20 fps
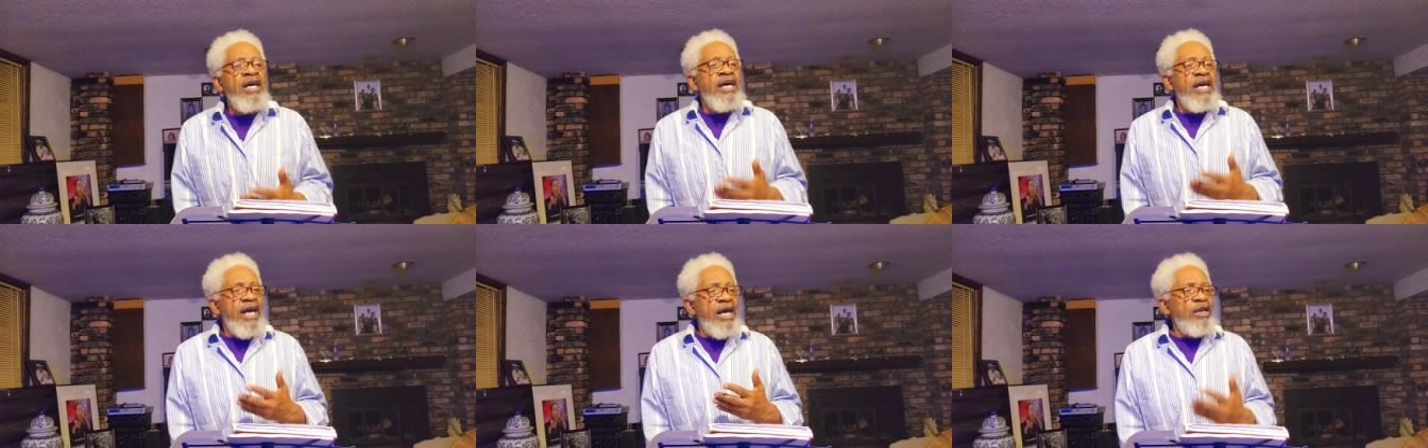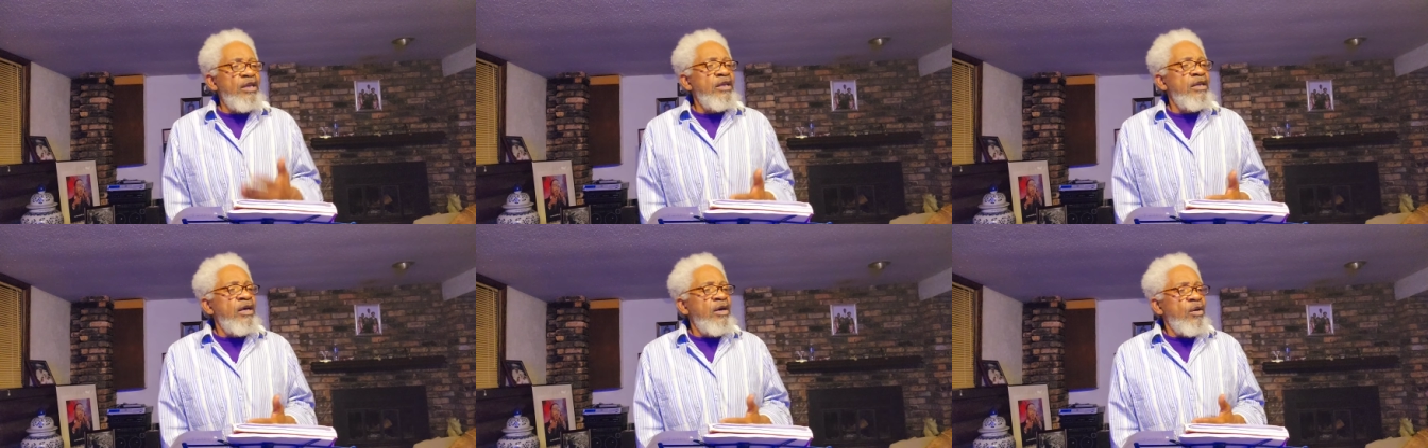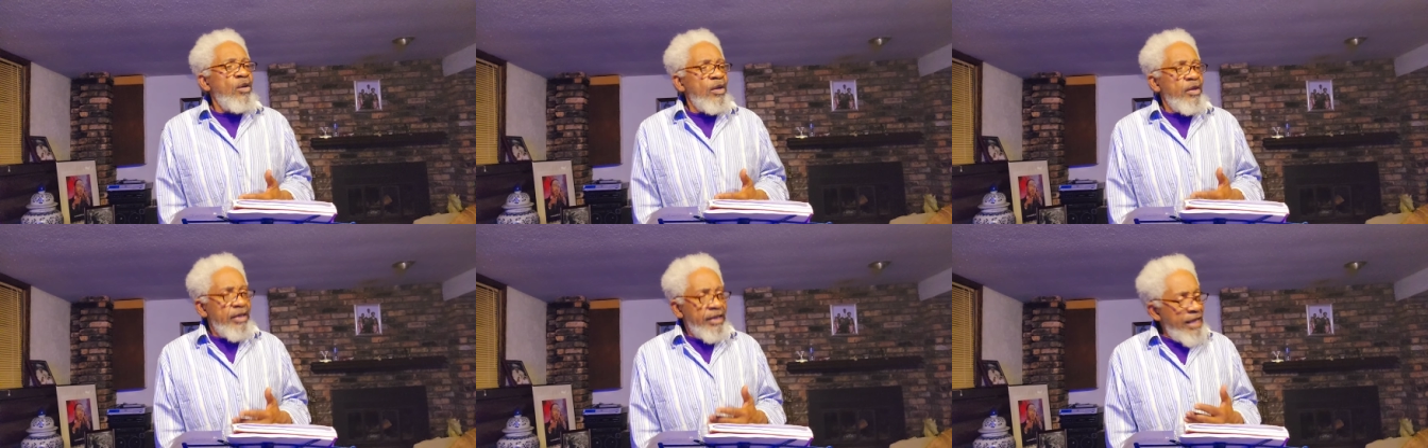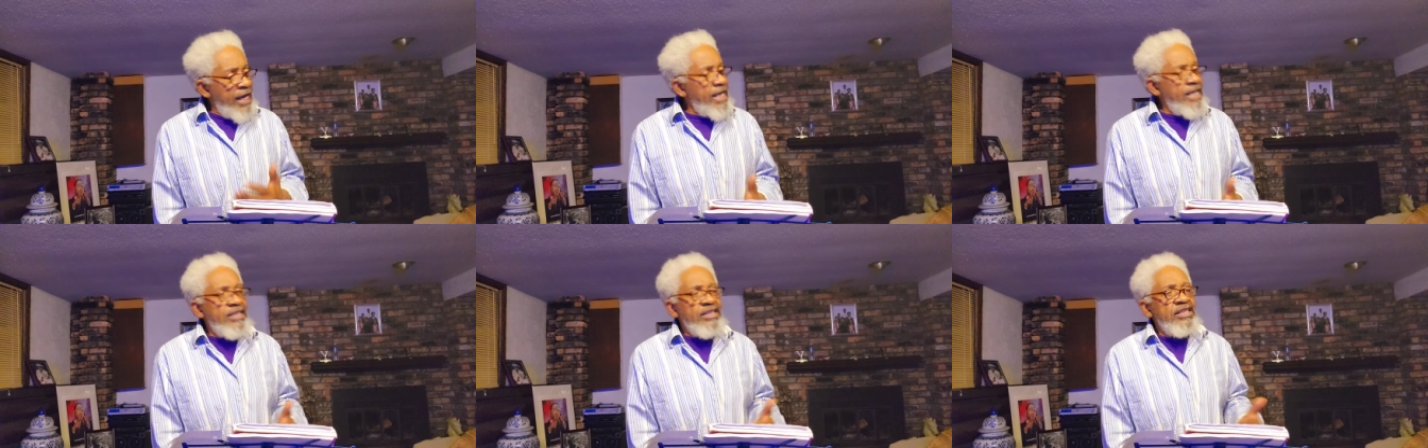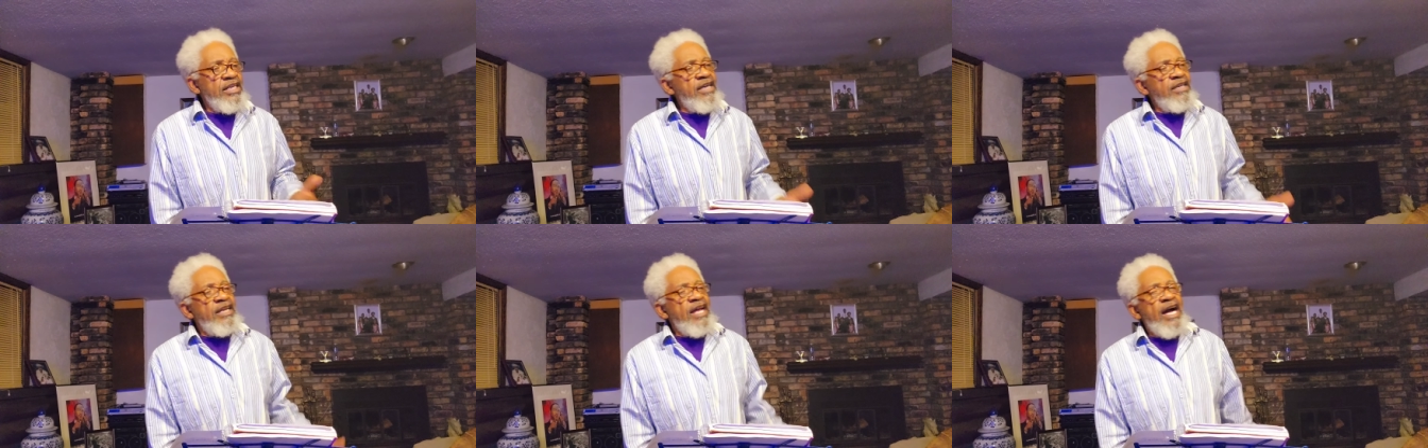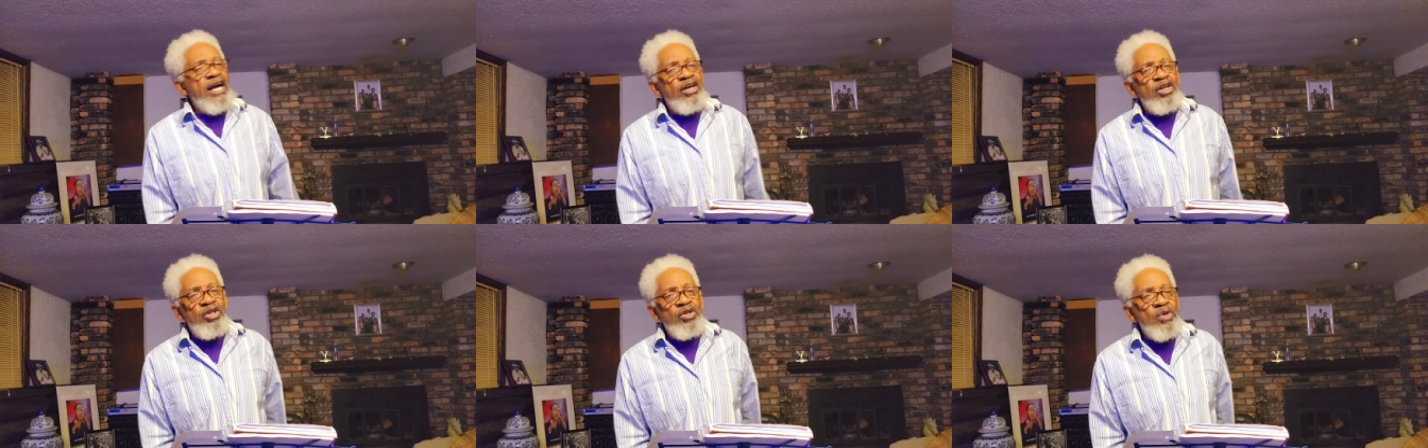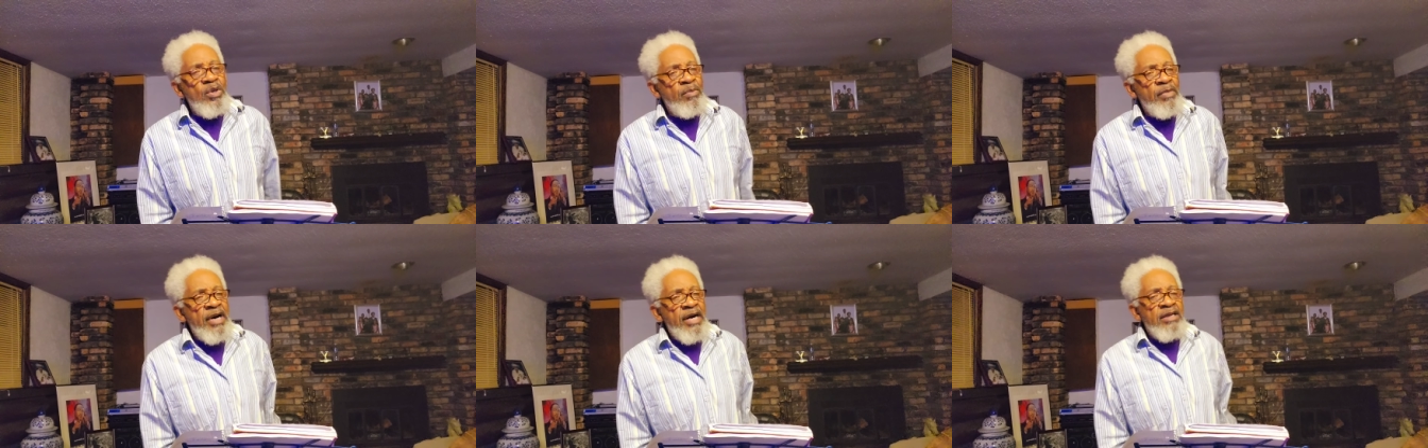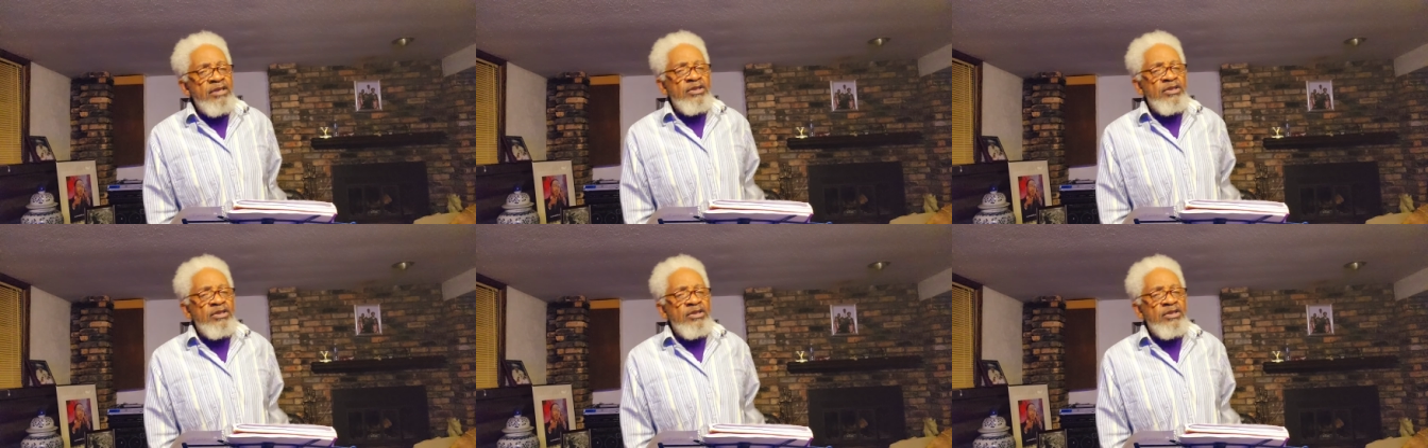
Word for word: and there's nothing I can do about